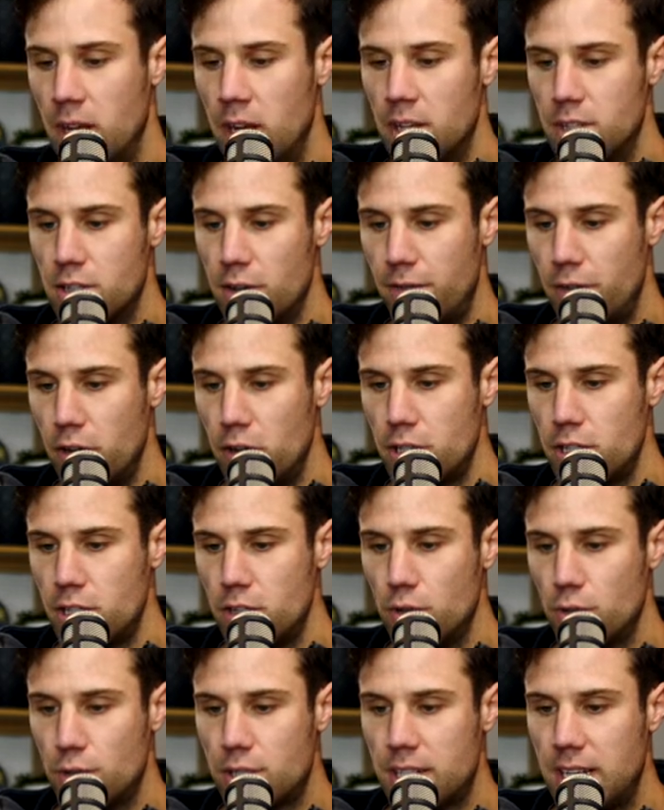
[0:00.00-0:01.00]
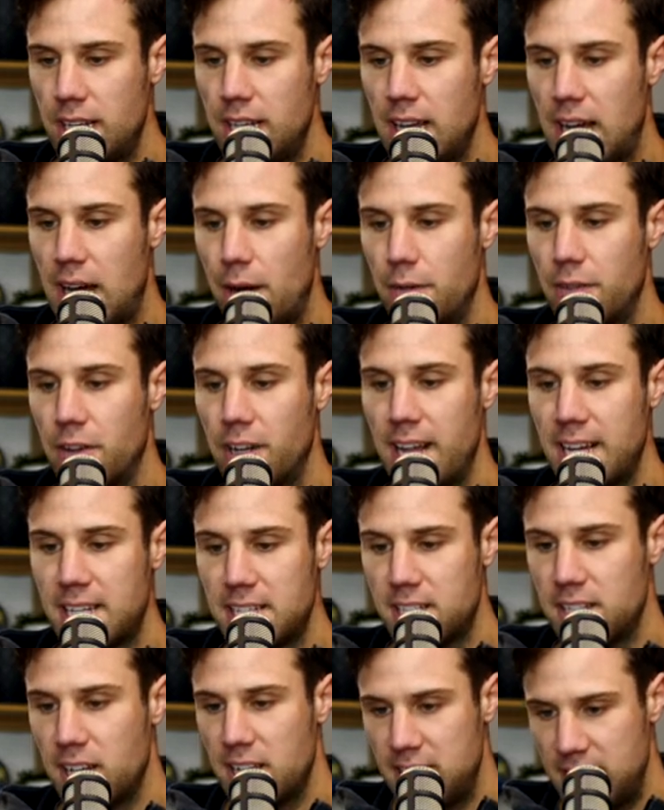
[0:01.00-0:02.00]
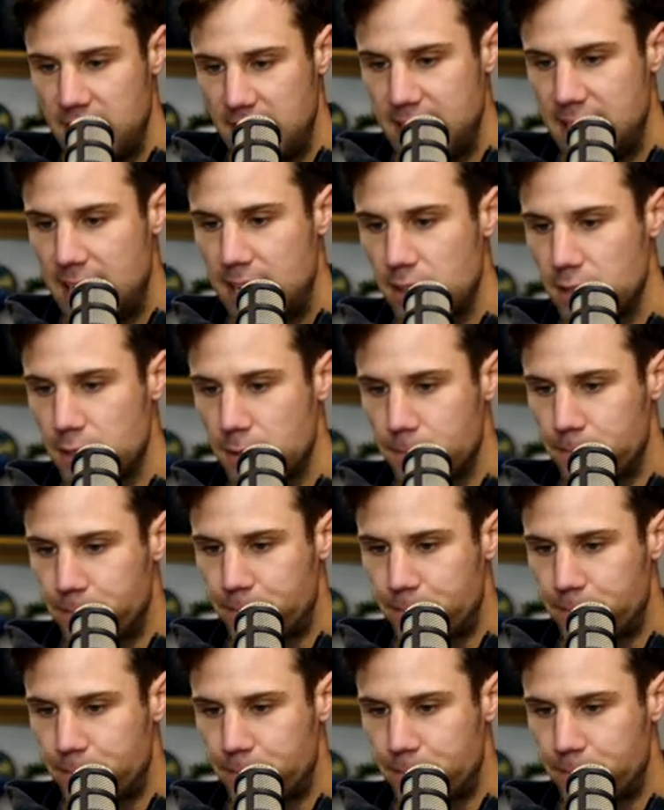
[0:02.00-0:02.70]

So first you'll see we've got exercise details,